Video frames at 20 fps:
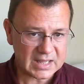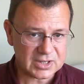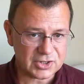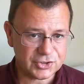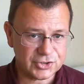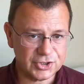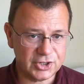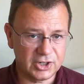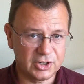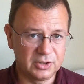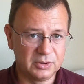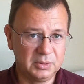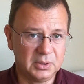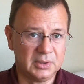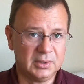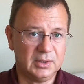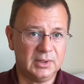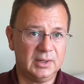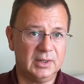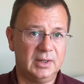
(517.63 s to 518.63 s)
So
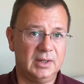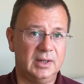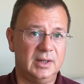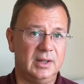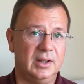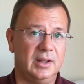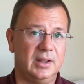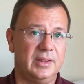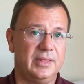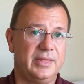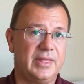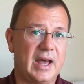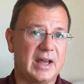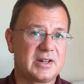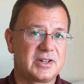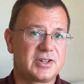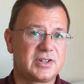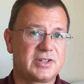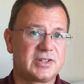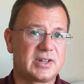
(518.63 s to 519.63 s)

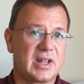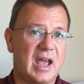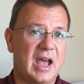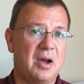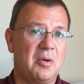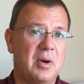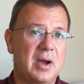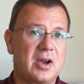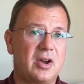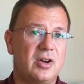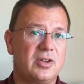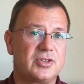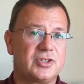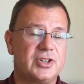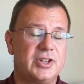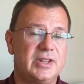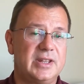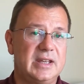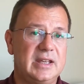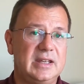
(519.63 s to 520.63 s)
that's how I got
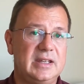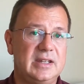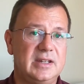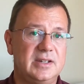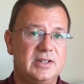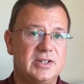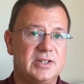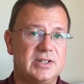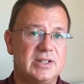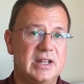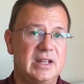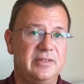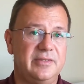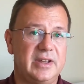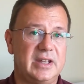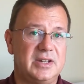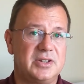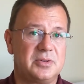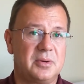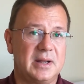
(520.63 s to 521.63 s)
to the
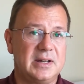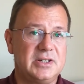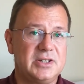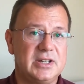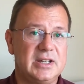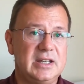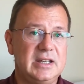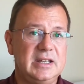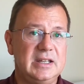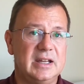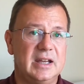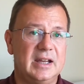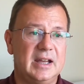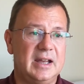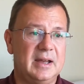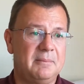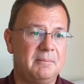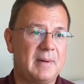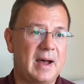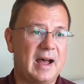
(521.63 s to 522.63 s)
CV20.
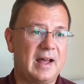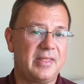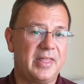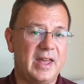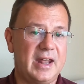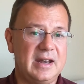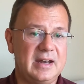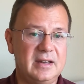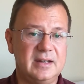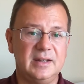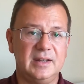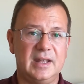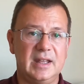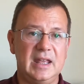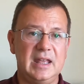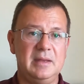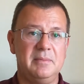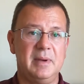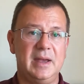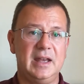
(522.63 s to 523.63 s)
I then
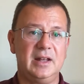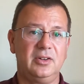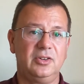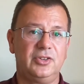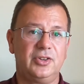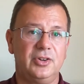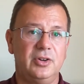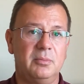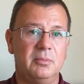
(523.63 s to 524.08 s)
emailed a